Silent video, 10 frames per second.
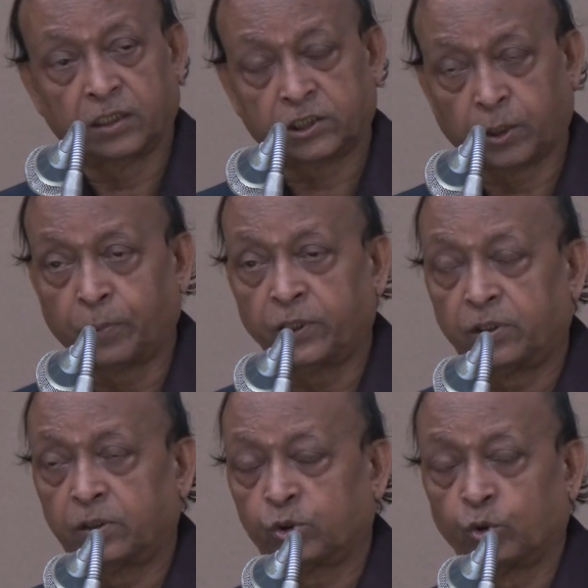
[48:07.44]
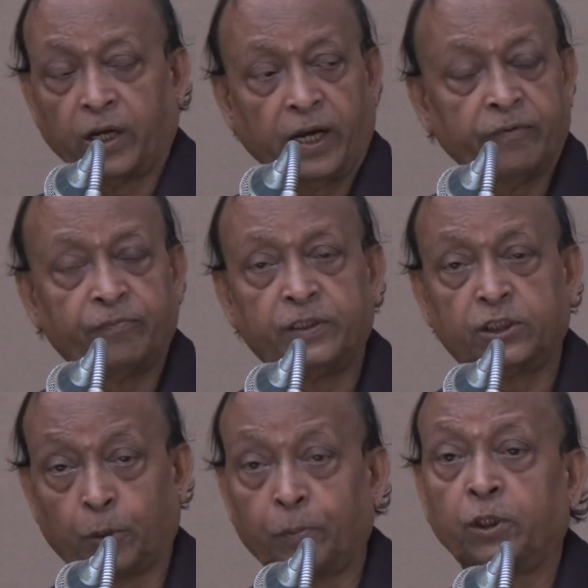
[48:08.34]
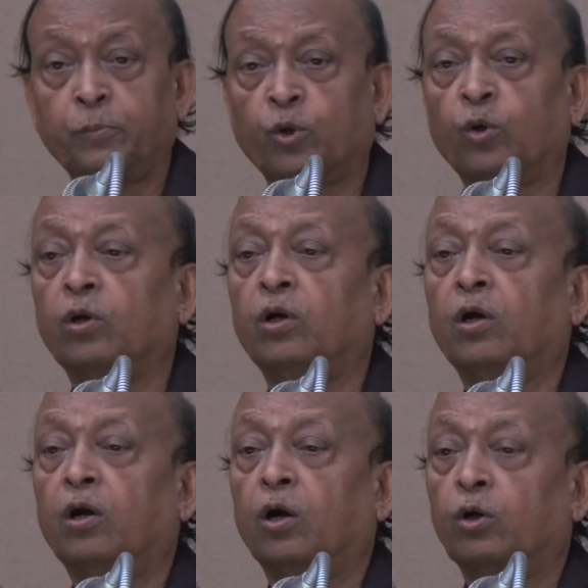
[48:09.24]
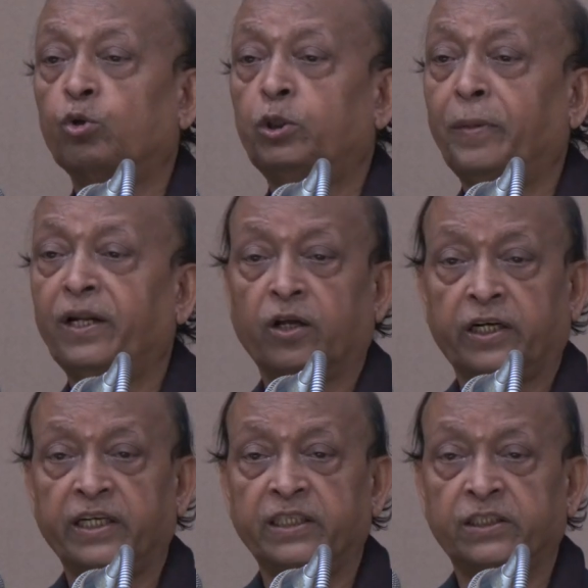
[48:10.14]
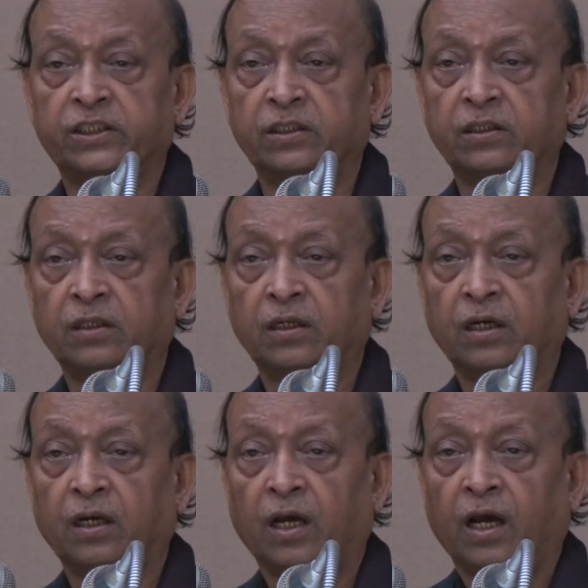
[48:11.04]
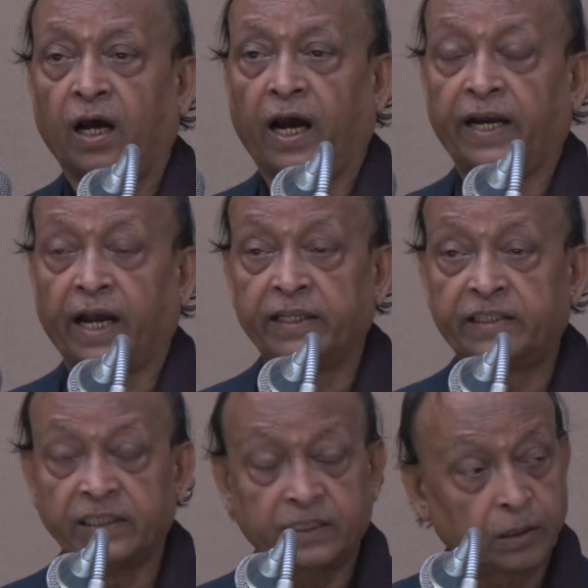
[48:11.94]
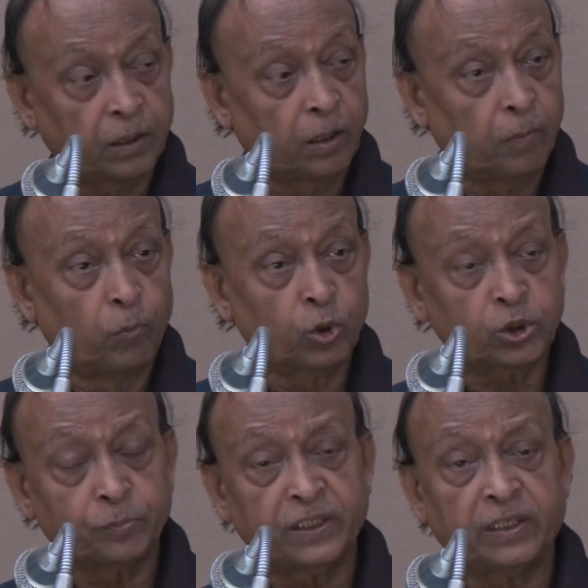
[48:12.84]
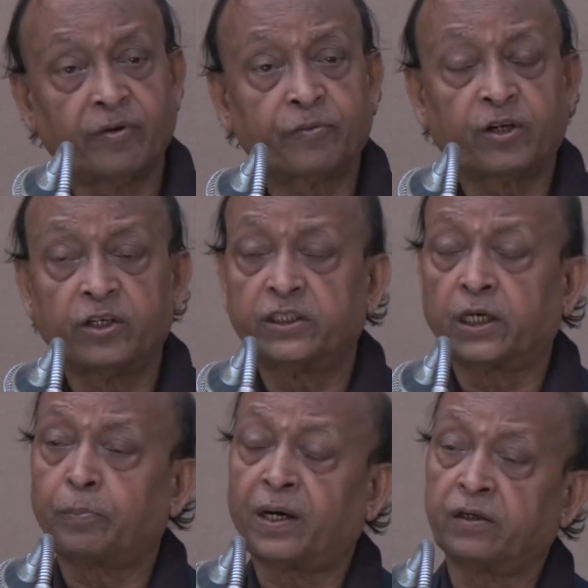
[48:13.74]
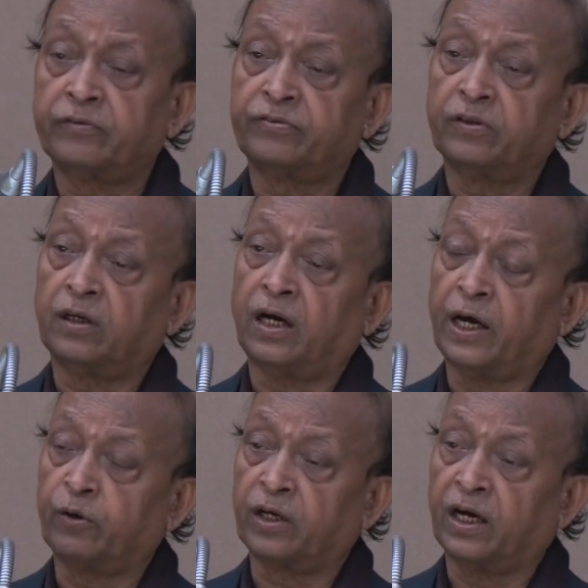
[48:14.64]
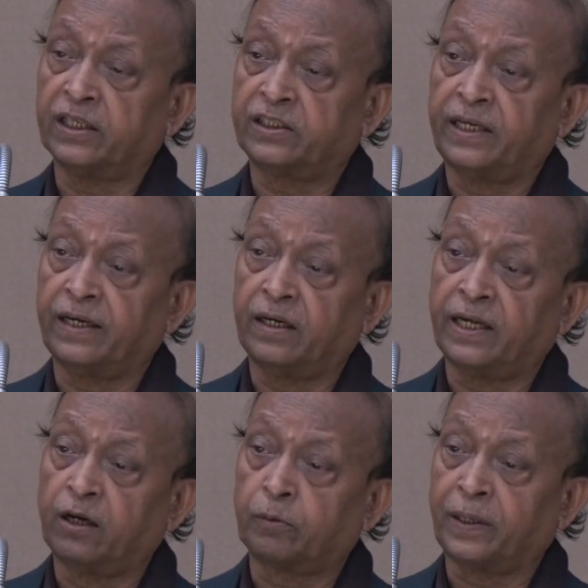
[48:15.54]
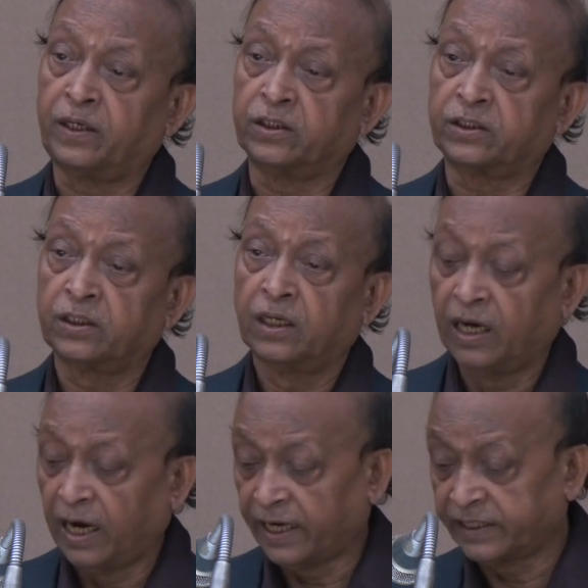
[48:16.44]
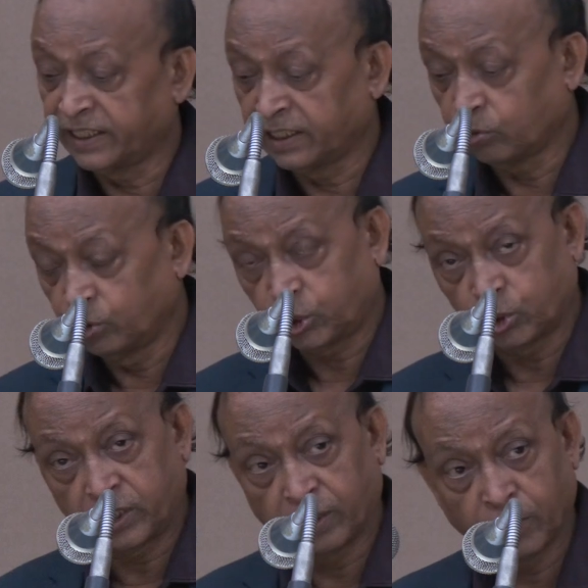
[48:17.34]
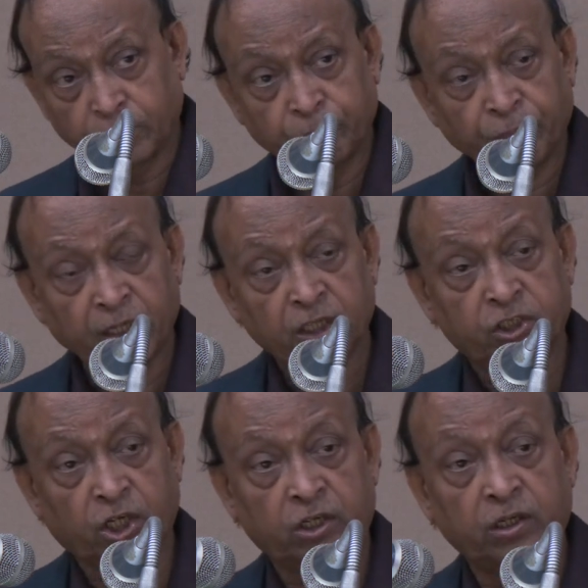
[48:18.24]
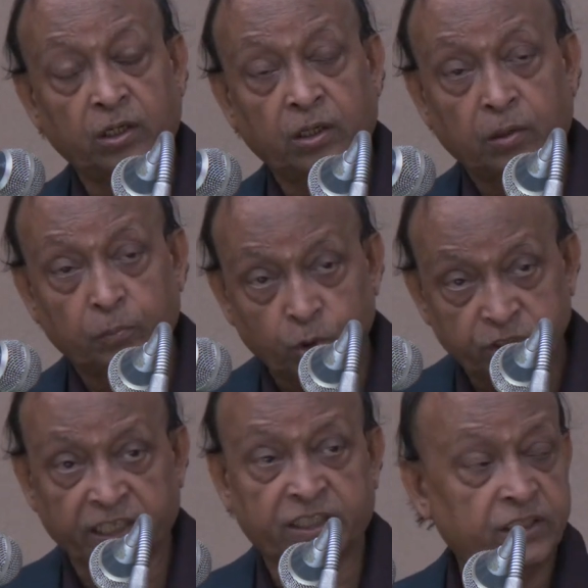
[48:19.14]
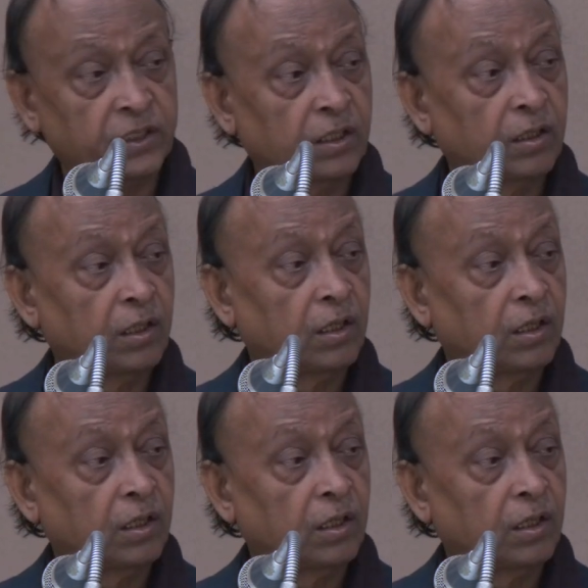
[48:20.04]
should have the supportive role to the main organization. I think most of the developed countries are part of Iora as a dialogue partners. I think we should develop certain projects